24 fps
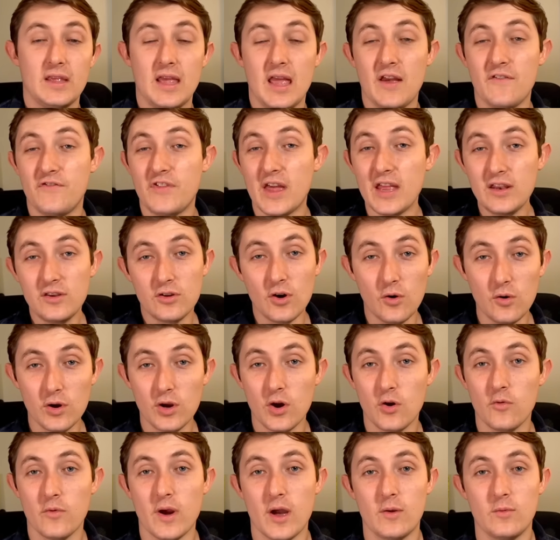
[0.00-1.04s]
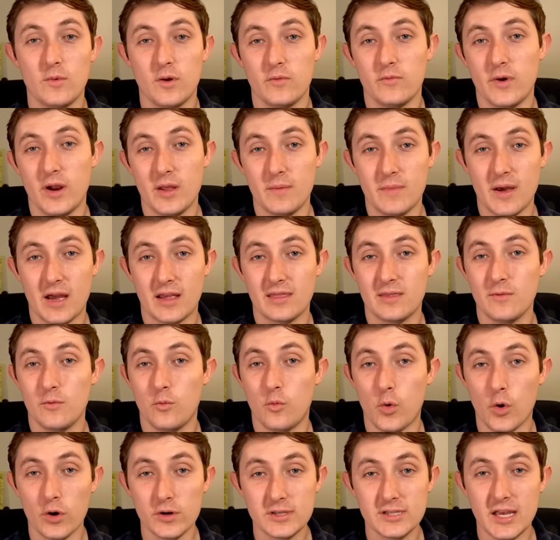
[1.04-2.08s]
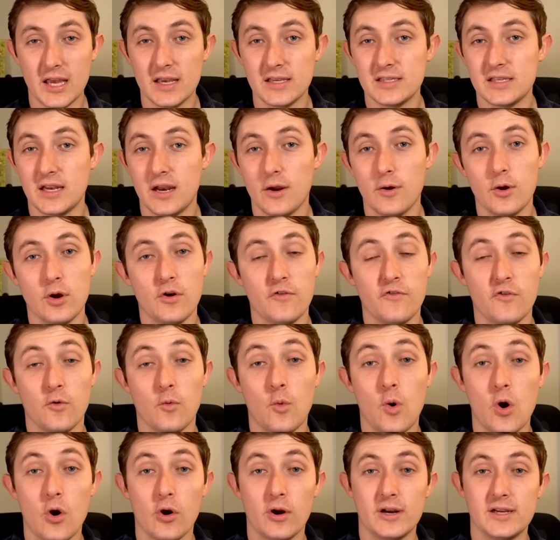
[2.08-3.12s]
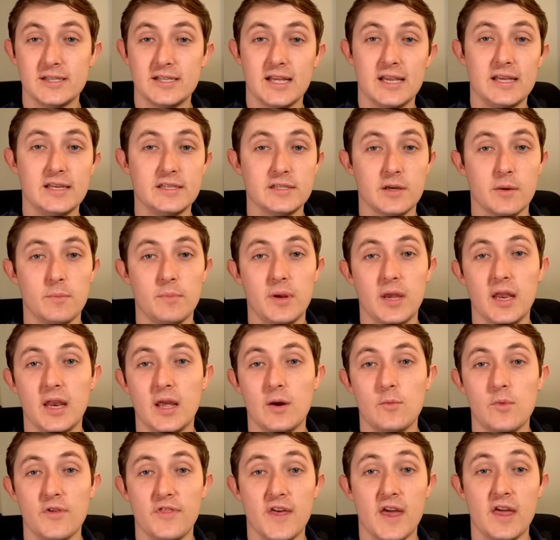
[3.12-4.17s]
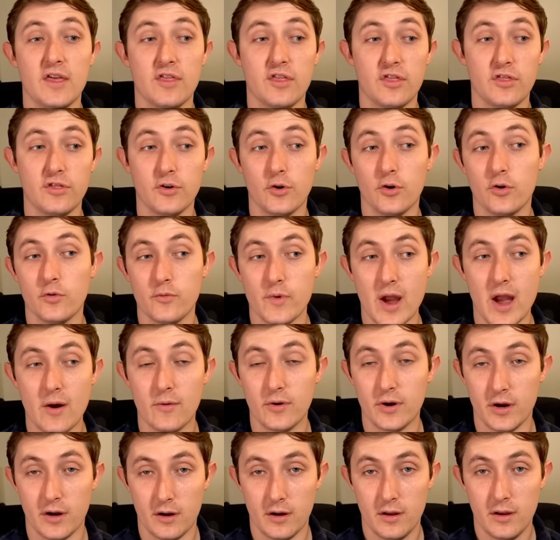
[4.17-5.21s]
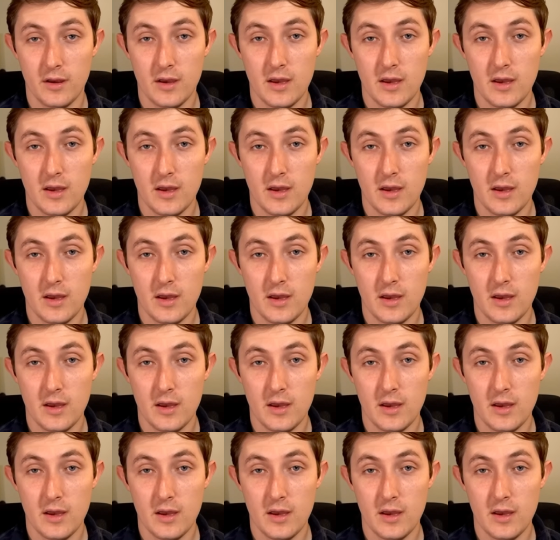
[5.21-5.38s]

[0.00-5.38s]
If they don't go round one running back, the worst case scenario for Warren is that he's competing with a third rounder.